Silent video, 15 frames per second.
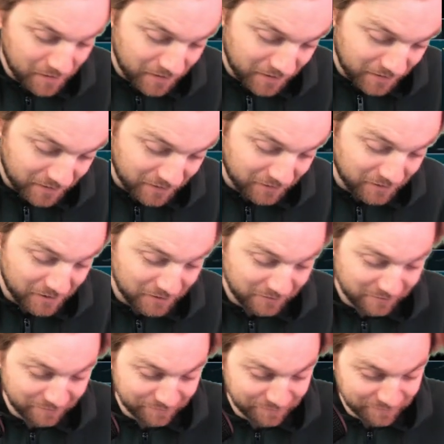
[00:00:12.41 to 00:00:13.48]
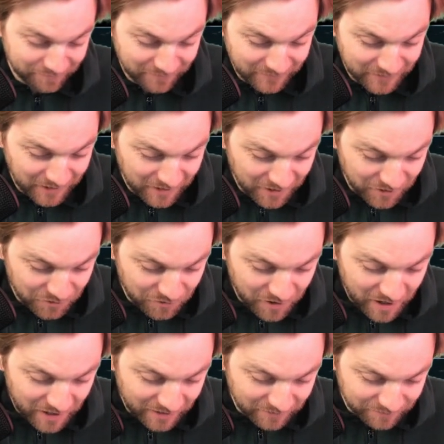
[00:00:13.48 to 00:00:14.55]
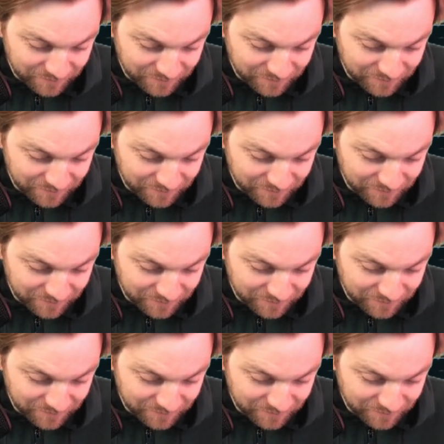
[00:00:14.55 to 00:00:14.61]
I don't know. Right.